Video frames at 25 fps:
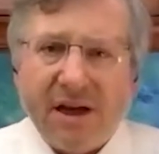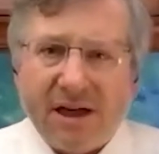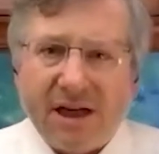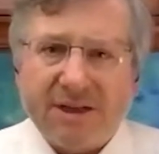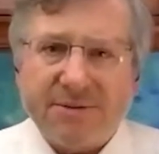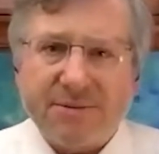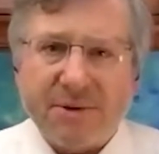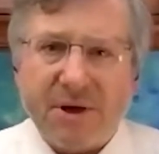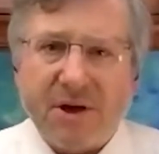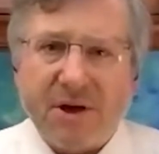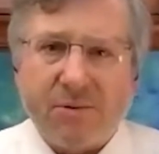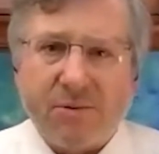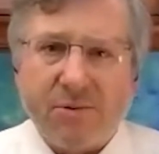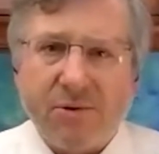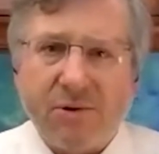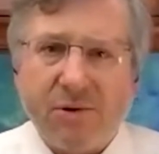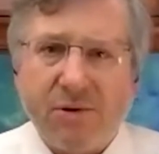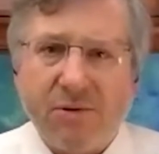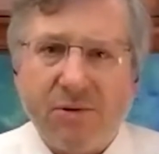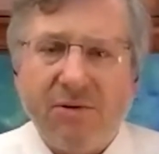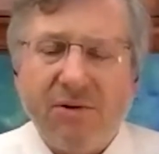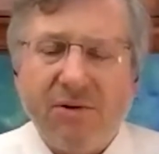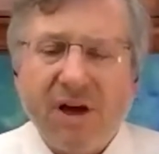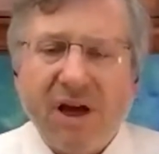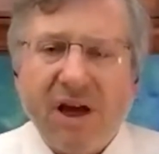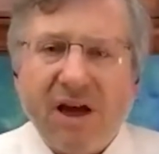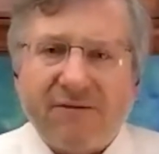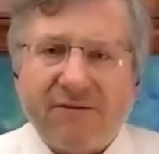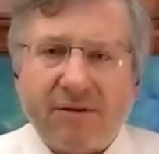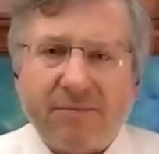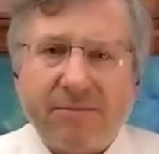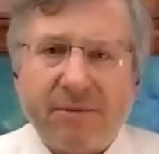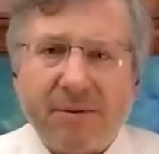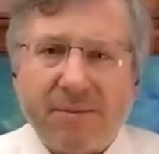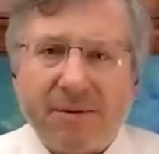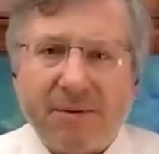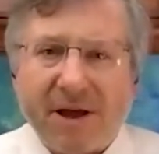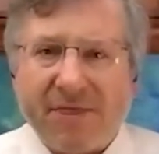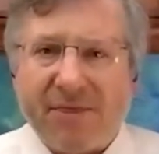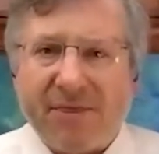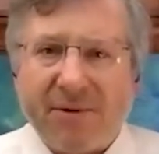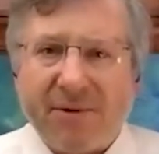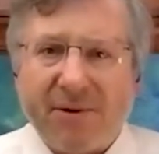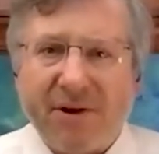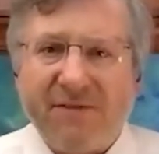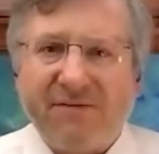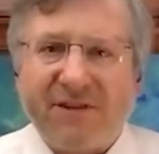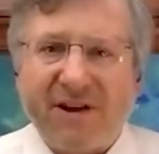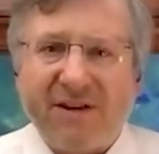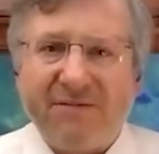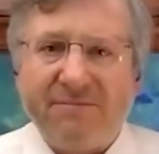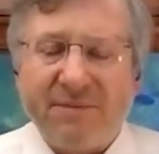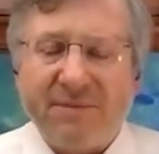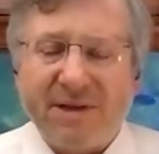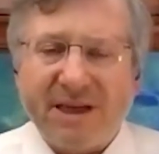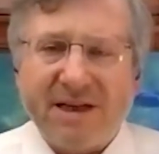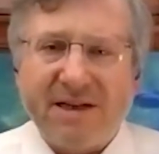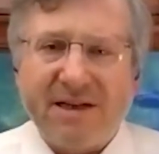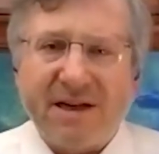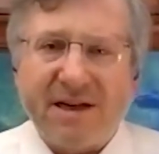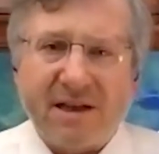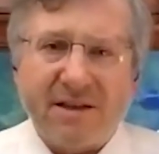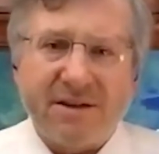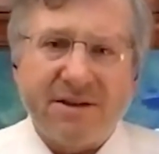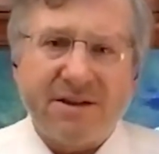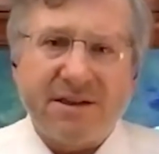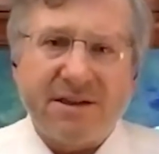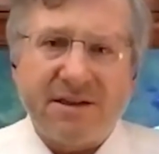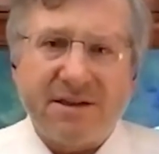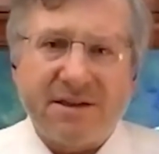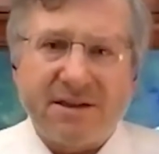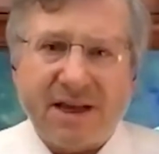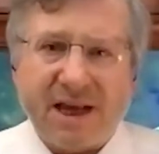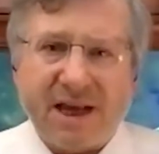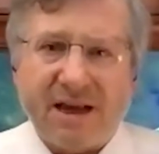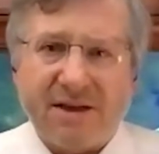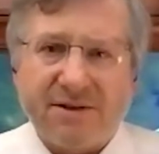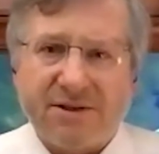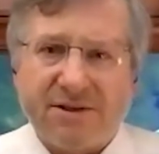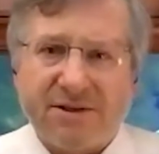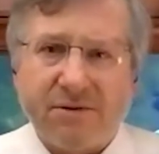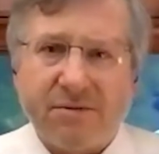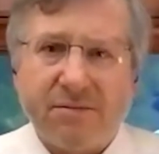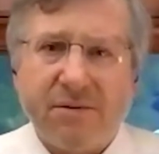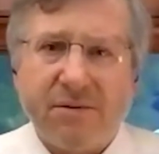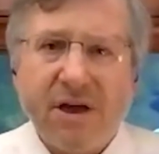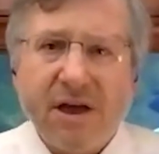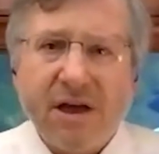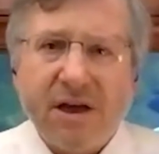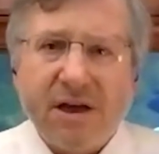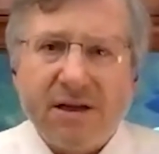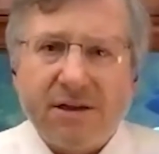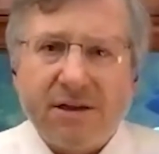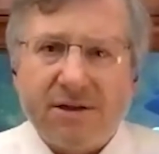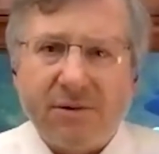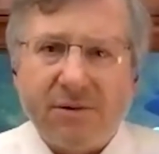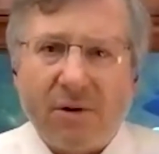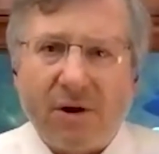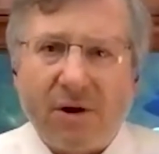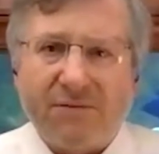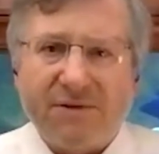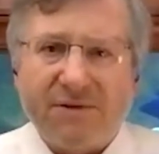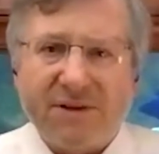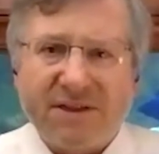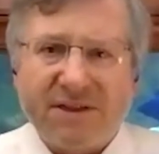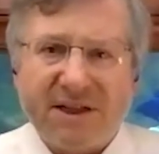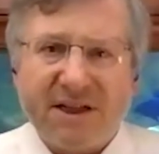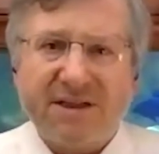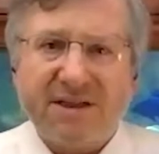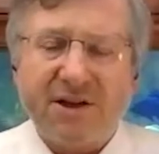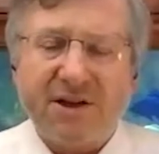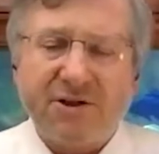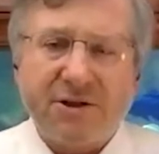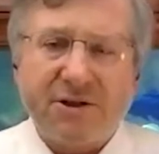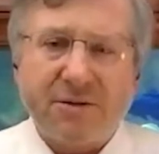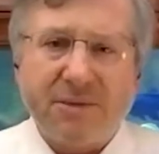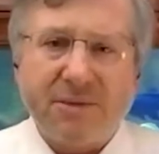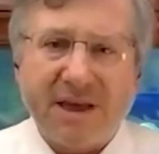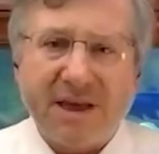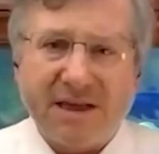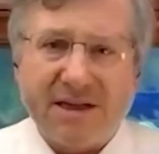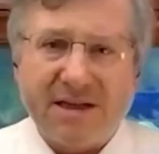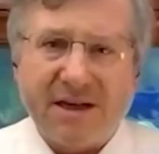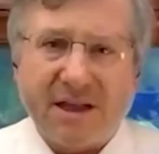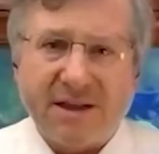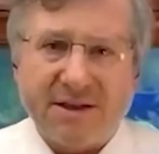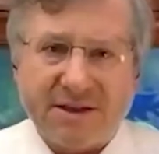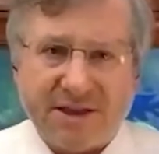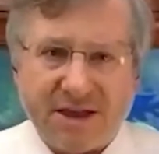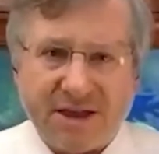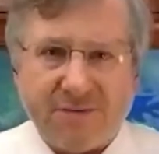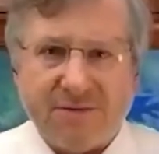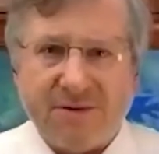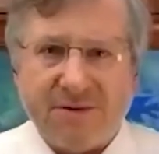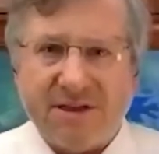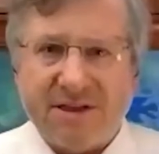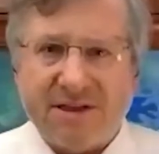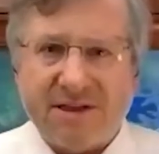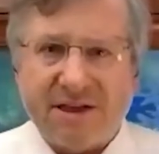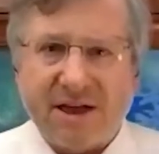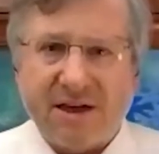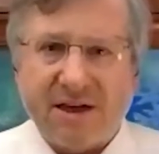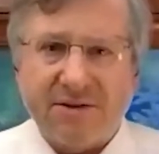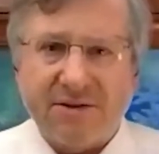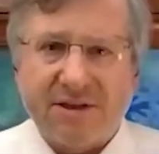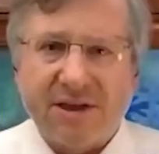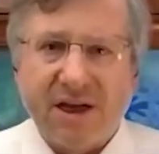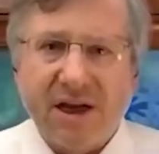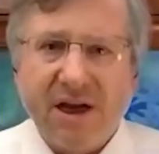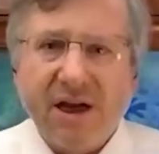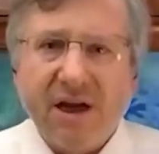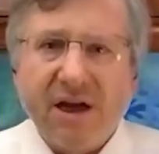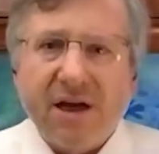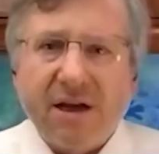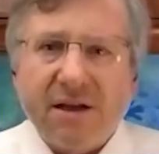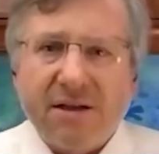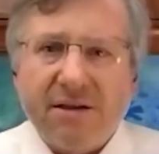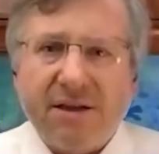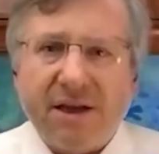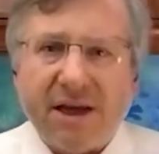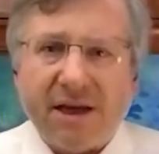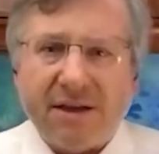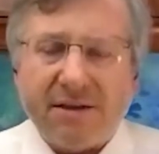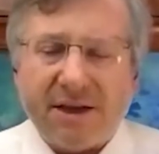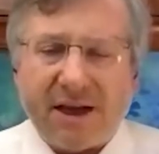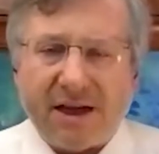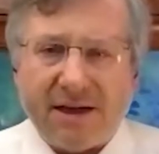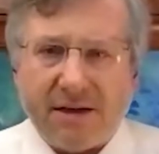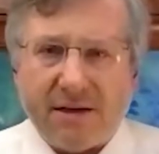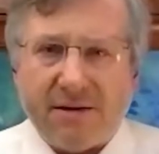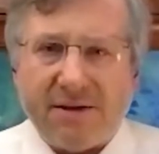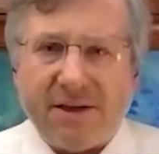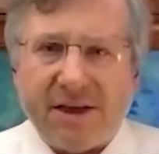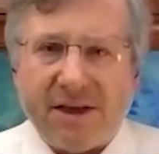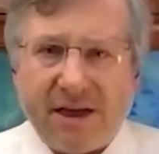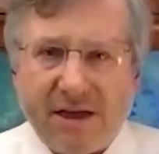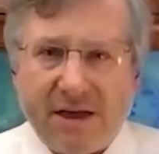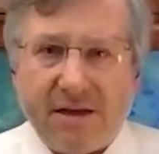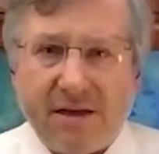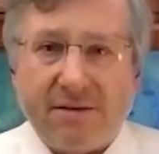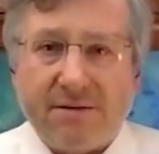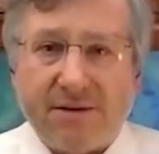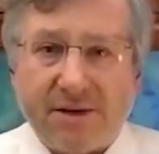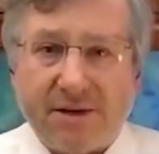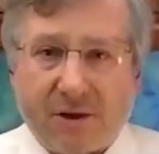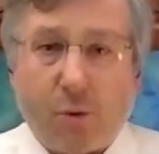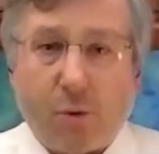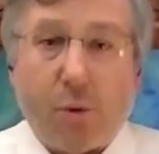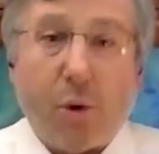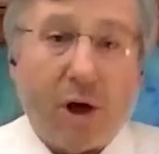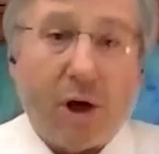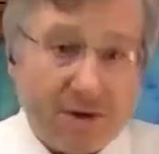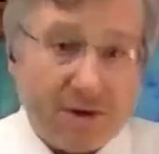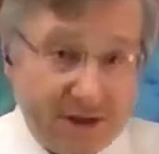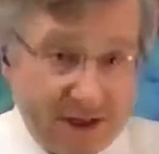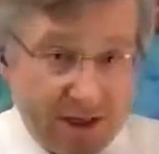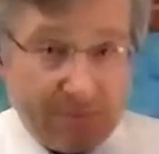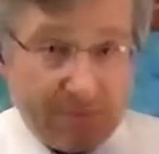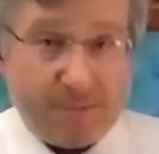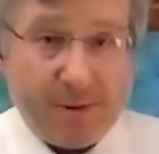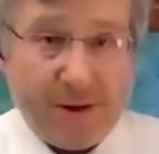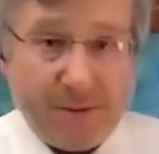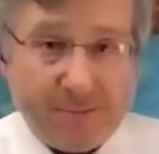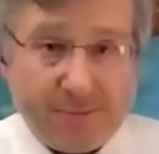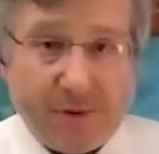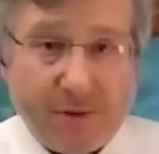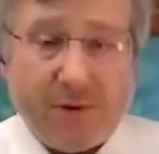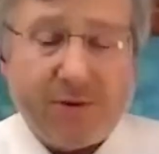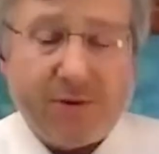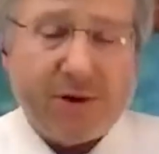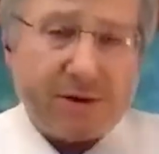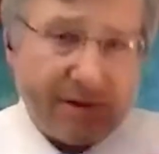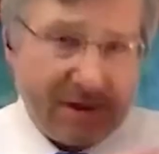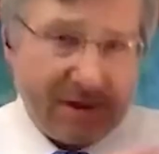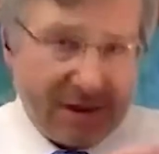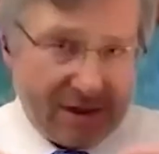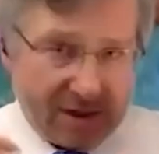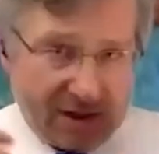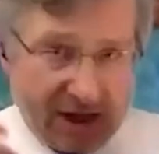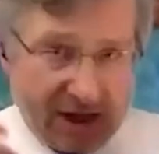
As we grew from about thirty-five million dollars in sales to, to over six hundred million dollars a year in sales, the, then the the quality of the people, the